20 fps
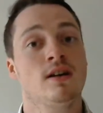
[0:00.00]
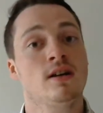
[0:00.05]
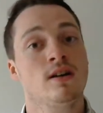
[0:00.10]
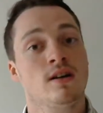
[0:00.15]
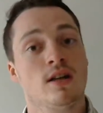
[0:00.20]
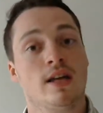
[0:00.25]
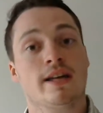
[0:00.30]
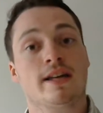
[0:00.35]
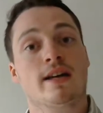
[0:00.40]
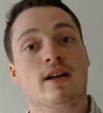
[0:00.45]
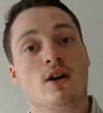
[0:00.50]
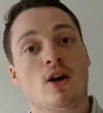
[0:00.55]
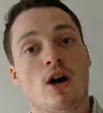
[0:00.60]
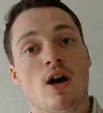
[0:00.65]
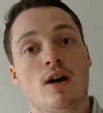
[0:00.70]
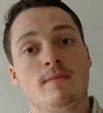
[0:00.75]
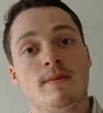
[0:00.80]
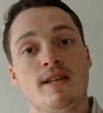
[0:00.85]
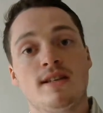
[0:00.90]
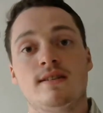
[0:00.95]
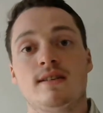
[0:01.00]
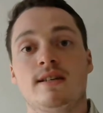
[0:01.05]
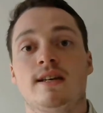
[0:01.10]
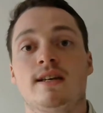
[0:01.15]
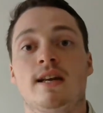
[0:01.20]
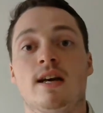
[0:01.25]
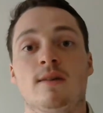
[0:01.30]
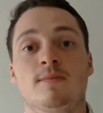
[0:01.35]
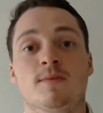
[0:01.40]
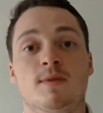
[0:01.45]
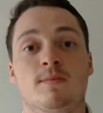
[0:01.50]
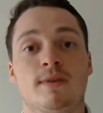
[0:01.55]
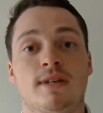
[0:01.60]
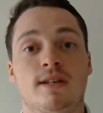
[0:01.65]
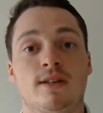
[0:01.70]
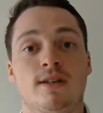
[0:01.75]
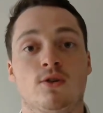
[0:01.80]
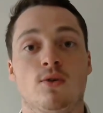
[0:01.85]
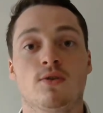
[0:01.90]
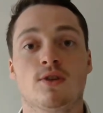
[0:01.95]
like, and comment. It helps me
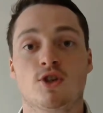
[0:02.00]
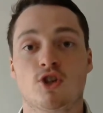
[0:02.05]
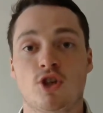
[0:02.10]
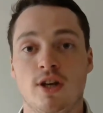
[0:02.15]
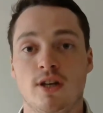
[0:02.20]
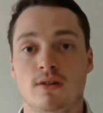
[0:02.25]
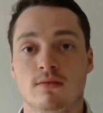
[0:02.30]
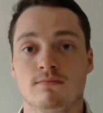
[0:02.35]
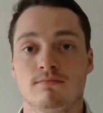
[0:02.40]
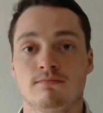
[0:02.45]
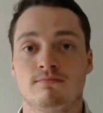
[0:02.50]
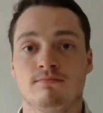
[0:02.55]
grow the channel.